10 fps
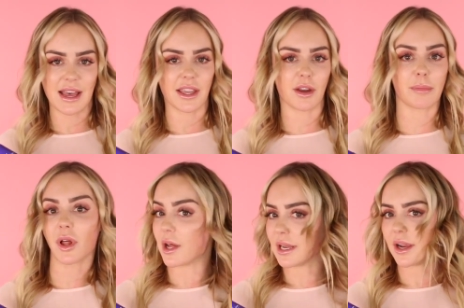that your
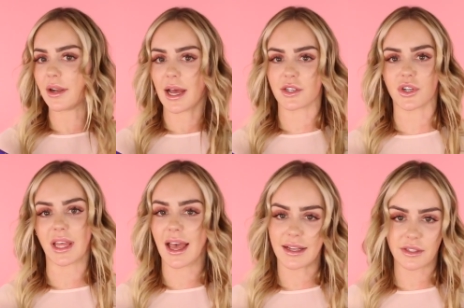blonde hair
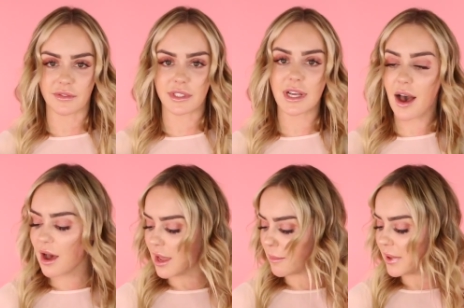naturally has over
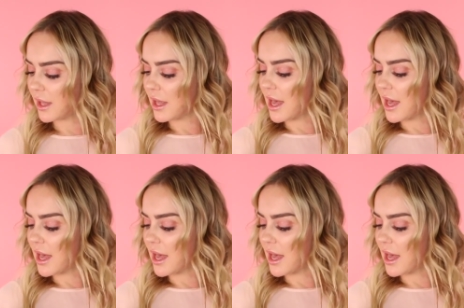time.